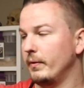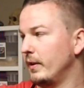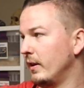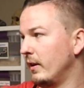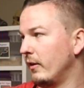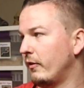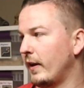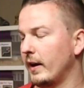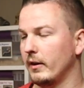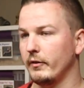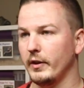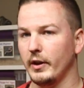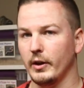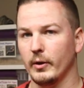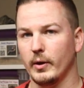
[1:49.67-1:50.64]
the final
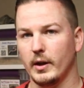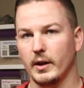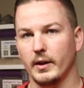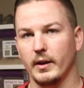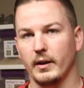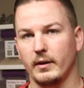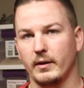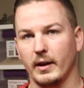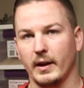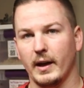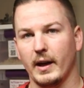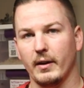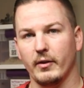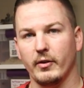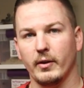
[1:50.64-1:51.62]
video on the 10
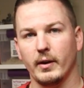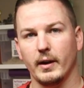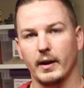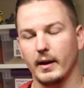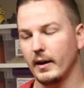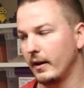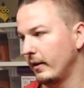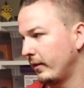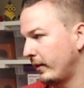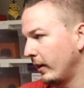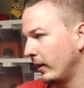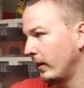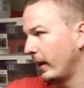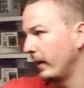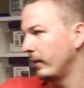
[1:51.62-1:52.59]
hive
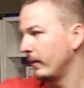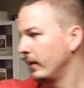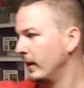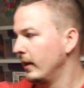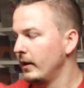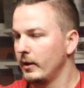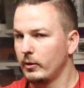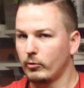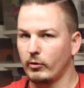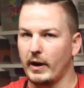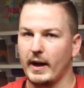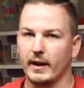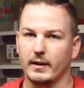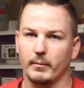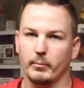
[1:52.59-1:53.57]
sterilite
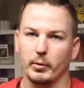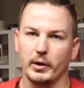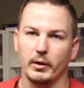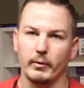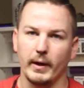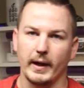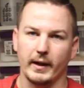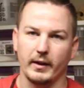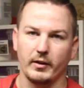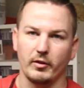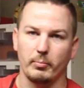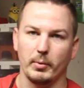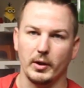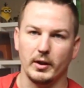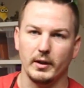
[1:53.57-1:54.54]
rack, the breeder rack I
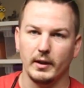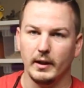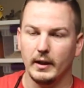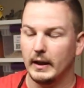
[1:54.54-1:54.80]
just built,